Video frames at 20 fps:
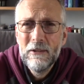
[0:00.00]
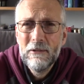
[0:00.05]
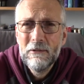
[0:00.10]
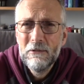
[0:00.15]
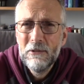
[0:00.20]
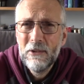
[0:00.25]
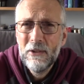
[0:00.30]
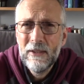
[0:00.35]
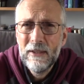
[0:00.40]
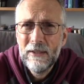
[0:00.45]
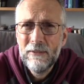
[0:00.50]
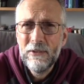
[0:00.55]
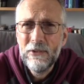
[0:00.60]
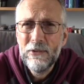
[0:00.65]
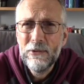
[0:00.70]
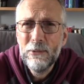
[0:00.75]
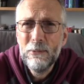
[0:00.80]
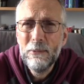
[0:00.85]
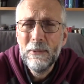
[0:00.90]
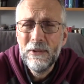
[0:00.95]
Real love is
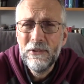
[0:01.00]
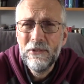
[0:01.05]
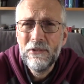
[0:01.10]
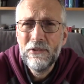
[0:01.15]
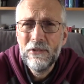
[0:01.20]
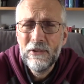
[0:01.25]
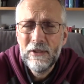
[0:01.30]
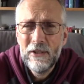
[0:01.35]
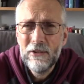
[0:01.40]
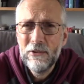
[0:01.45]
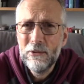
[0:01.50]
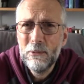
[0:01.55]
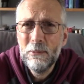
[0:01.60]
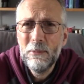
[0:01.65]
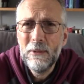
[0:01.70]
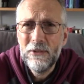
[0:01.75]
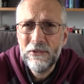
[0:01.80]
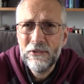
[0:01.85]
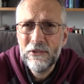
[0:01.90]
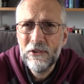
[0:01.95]
always
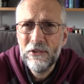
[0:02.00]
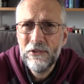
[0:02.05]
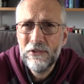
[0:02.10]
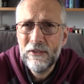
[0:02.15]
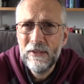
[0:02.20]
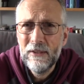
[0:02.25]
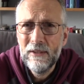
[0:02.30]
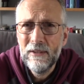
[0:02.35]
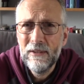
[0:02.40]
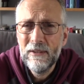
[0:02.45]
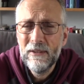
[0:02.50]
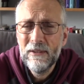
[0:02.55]
costly.